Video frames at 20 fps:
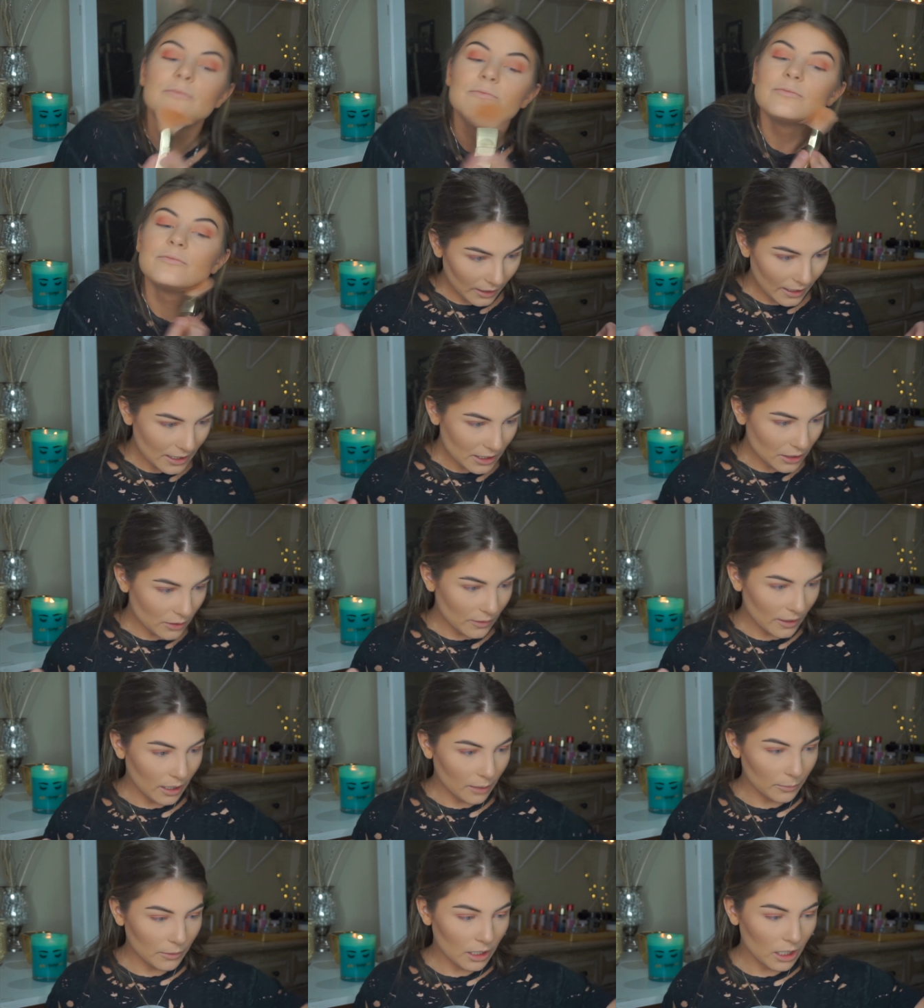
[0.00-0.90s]
Okay, so now
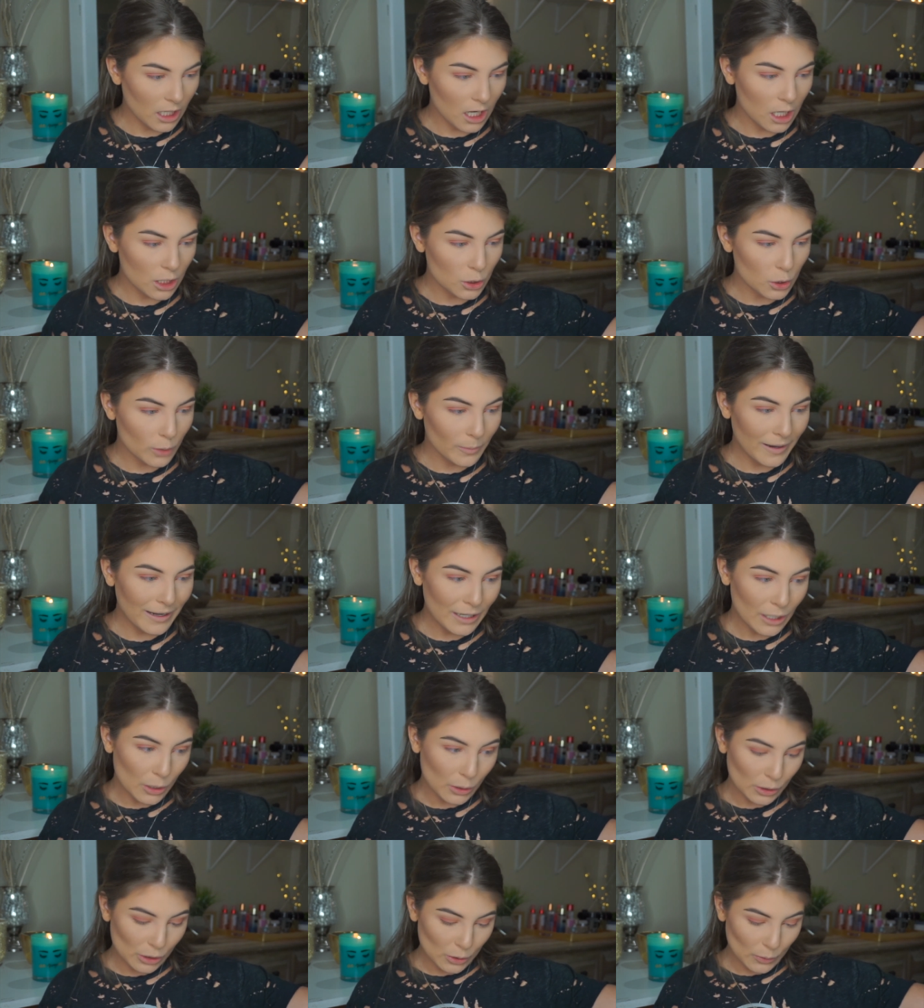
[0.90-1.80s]
I'm going to contour my
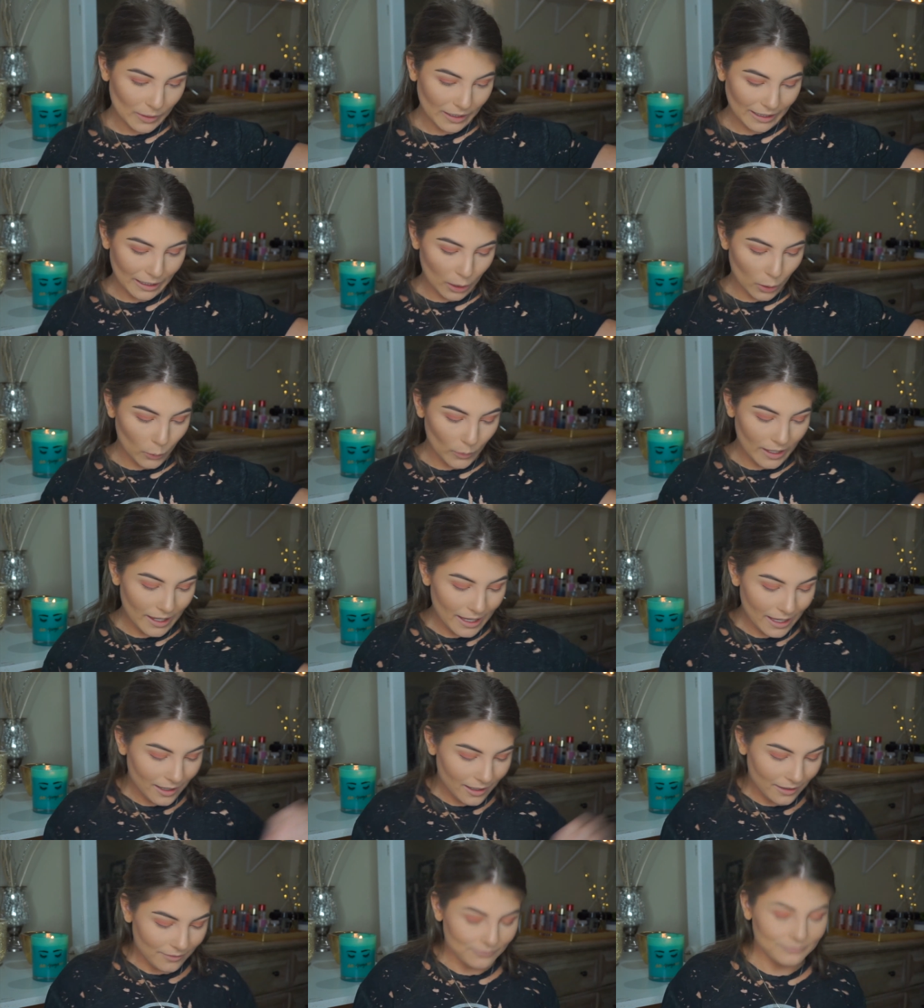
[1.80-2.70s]
nose really
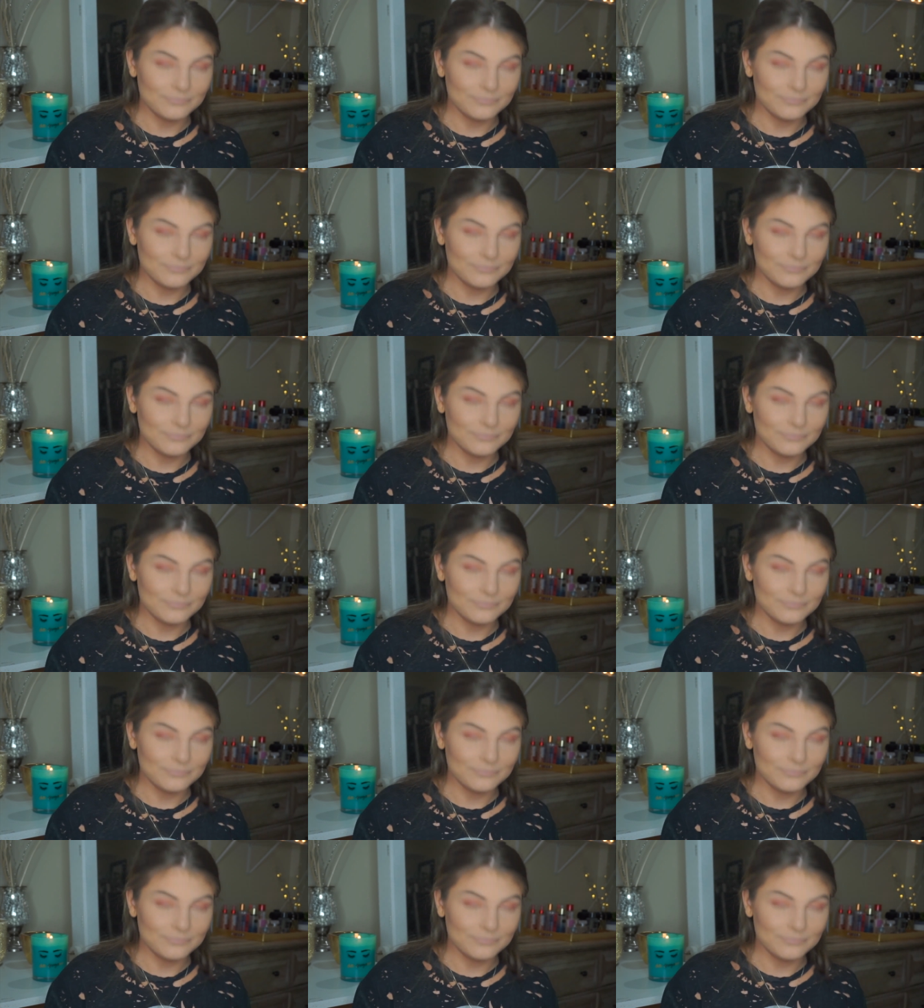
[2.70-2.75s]
quick.